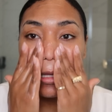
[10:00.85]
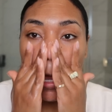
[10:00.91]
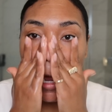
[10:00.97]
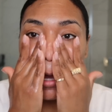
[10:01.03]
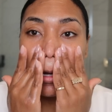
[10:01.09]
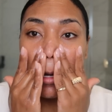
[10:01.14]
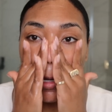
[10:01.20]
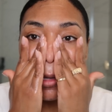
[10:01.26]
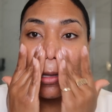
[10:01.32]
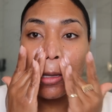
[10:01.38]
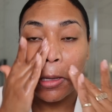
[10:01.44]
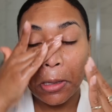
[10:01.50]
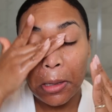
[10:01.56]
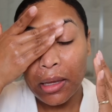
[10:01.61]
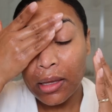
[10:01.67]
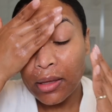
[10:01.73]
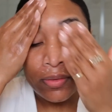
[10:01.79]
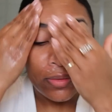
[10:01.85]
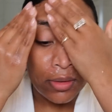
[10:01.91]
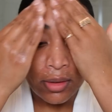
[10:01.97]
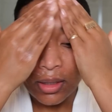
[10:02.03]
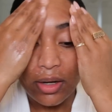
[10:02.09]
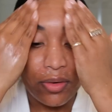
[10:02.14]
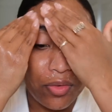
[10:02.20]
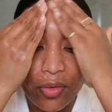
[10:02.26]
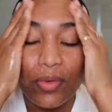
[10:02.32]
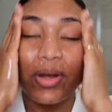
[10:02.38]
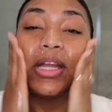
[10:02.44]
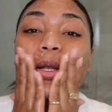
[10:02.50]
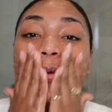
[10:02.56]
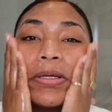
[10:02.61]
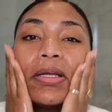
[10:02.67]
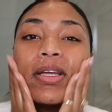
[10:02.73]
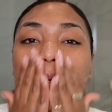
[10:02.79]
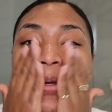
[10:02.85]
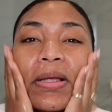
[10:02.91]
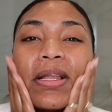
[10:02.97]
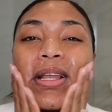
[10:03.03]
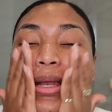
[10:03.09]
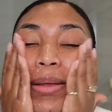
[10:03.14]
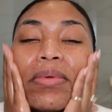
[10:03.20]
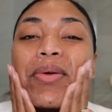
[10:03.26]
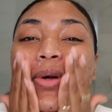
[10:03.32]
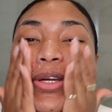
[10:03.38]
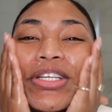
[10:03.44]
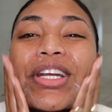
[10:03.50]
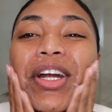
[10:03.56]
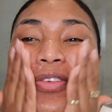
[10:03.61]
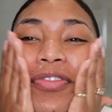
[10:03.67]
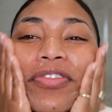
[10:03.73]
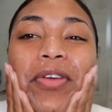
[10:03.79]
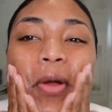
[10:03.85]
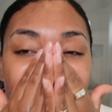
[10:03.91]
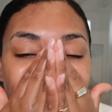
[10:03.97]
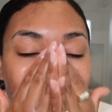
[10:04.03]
that. And rub it in. Let me wash it off.